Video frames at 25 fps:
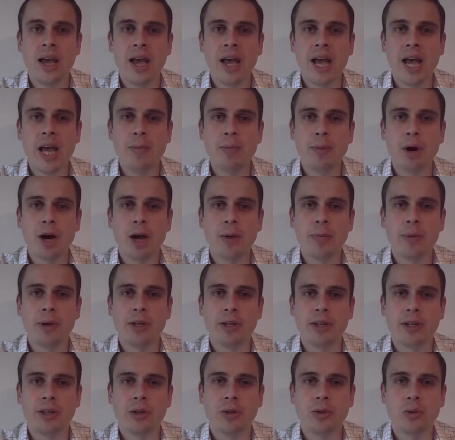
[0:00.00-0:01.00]
In my
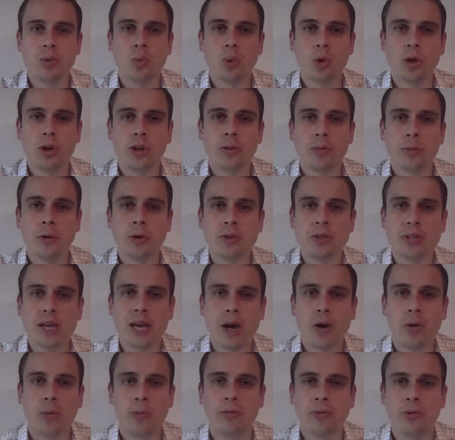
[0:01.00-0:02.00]
opinion, one of the most
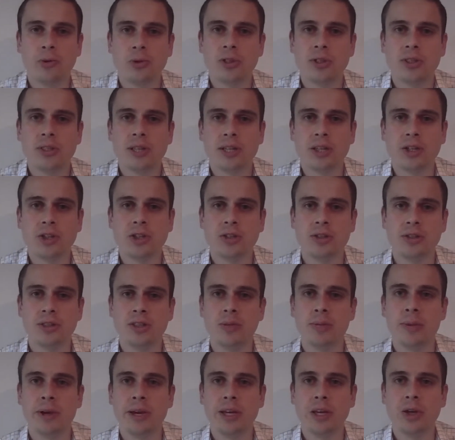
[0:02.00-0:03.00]
helpful distinctions
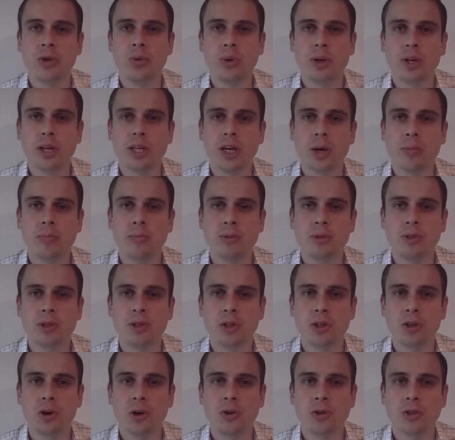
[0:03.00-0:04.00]
to make when it comes to
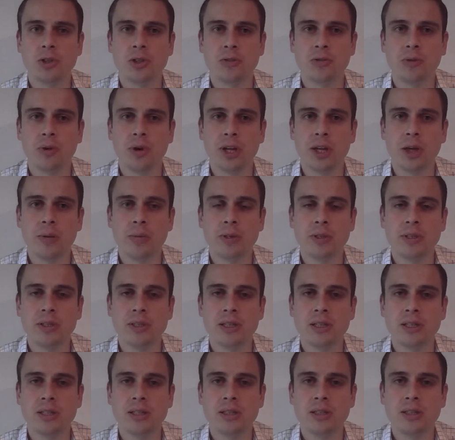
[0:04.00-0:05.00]
the costs of running a
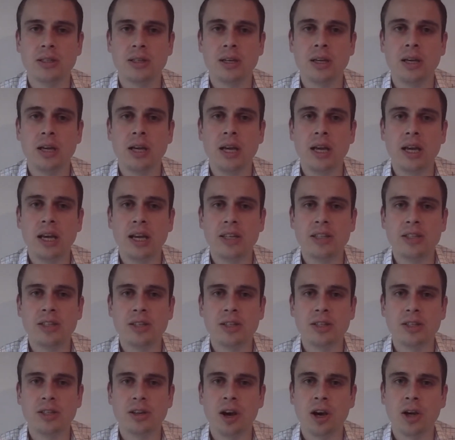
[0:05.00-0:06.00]
business is to
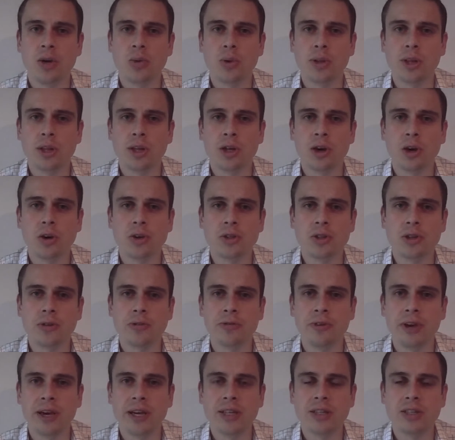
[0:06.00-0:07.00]
decide whether costs are
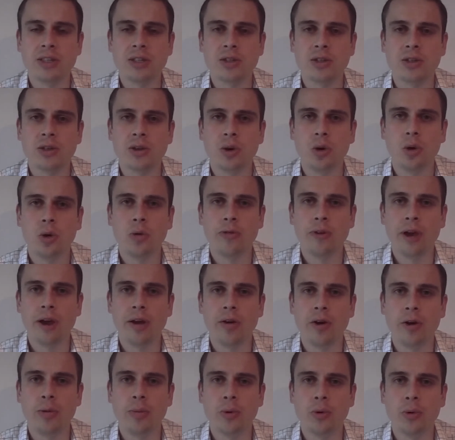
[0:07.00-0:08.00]
fixed or
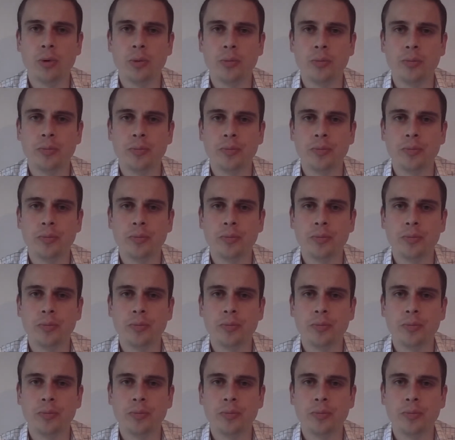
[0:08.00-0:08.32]
variable.